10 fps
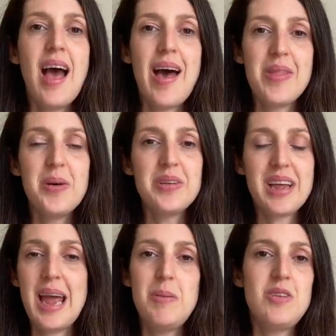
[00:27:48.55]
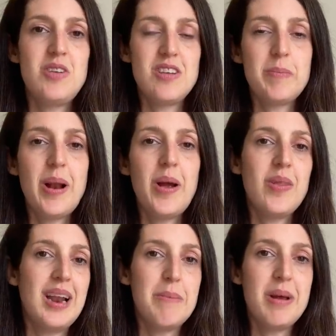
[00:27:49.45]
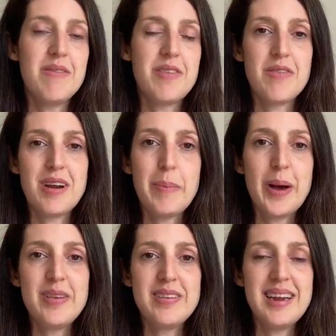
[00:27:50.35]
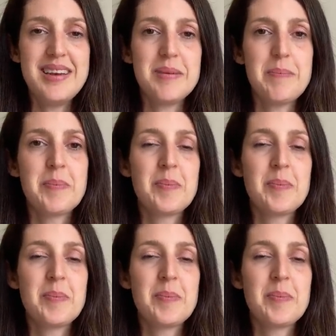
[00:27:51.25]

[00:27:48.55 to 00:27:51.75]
And the order came to just below the limit for free postage.